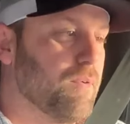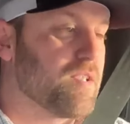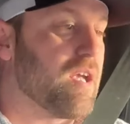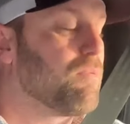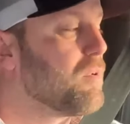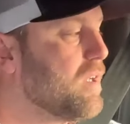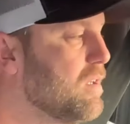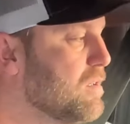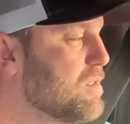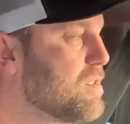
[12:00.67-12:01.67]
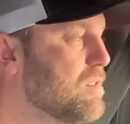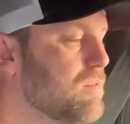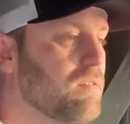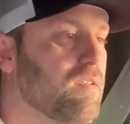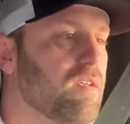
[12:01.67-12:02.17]
for several years.
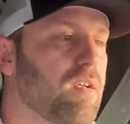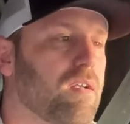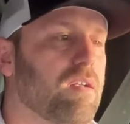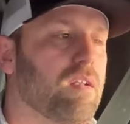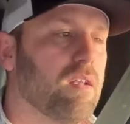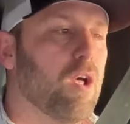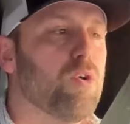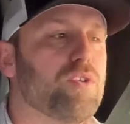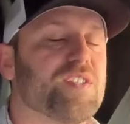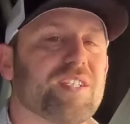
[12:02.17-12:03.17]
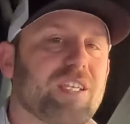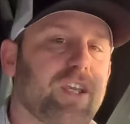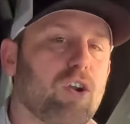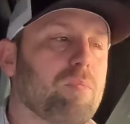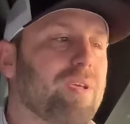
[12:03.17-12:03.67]
Load
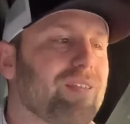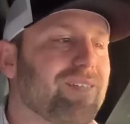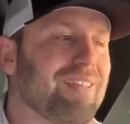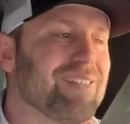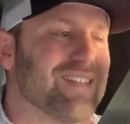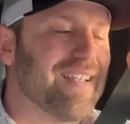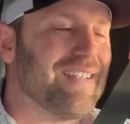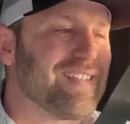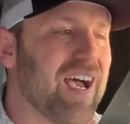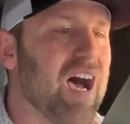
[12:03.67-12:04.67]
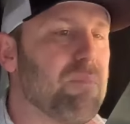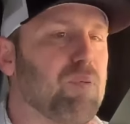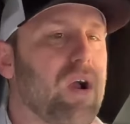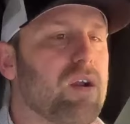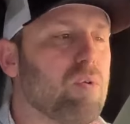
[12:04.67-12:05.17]
securement is the top
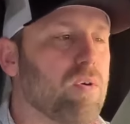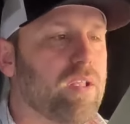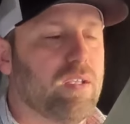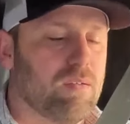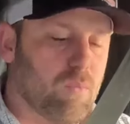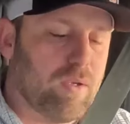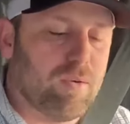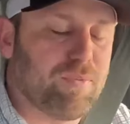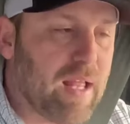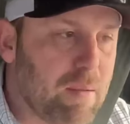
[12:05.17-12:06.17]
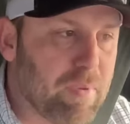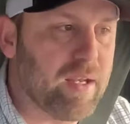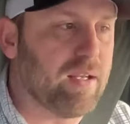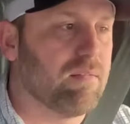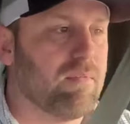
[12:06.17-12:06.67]
priority when you're
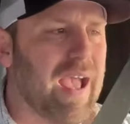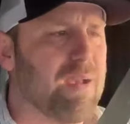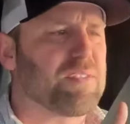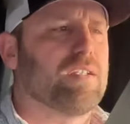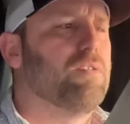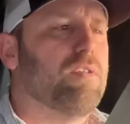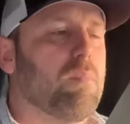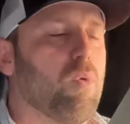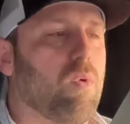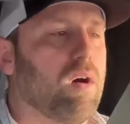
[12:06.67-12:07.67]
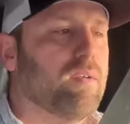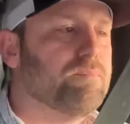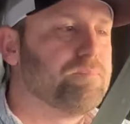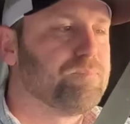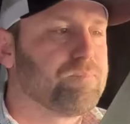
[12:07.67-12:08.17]
flatbedding. Absolute number one.
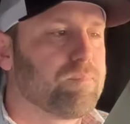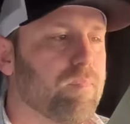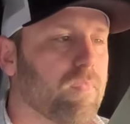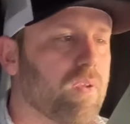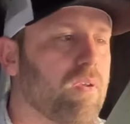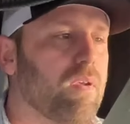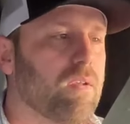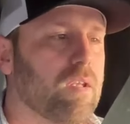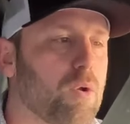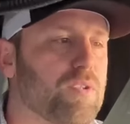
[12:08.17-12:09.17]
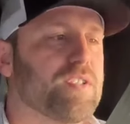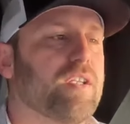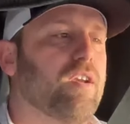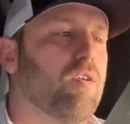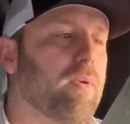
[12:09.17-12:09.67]
Load
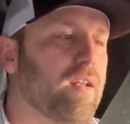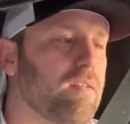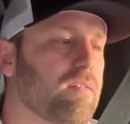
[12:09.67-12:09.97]
securement